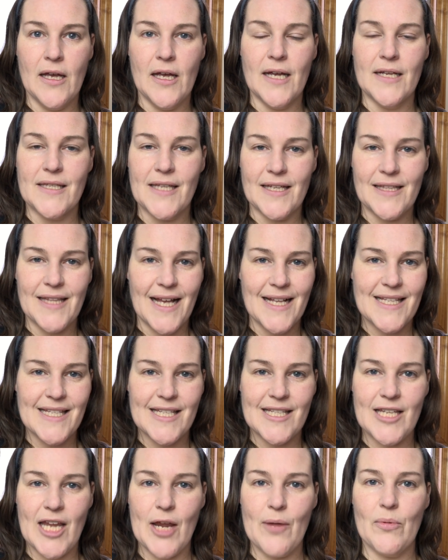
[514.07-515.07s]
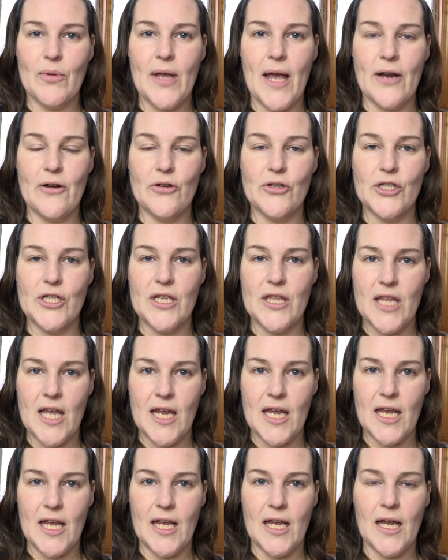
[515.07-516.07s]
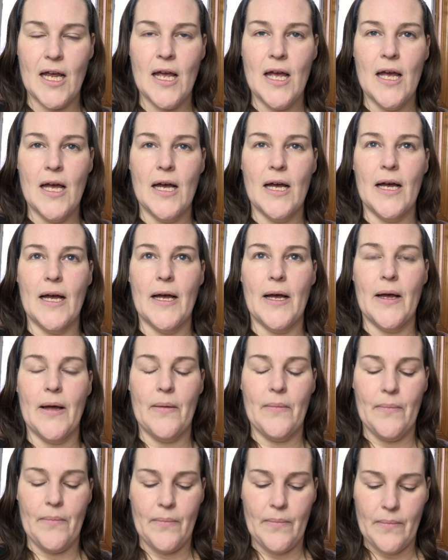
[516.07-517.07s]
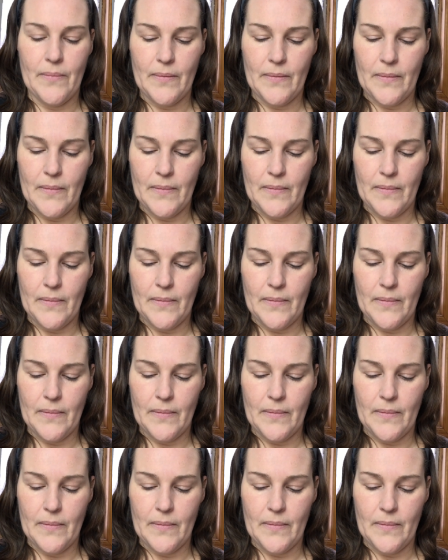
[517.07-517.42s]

It's like that stable energy thinking um,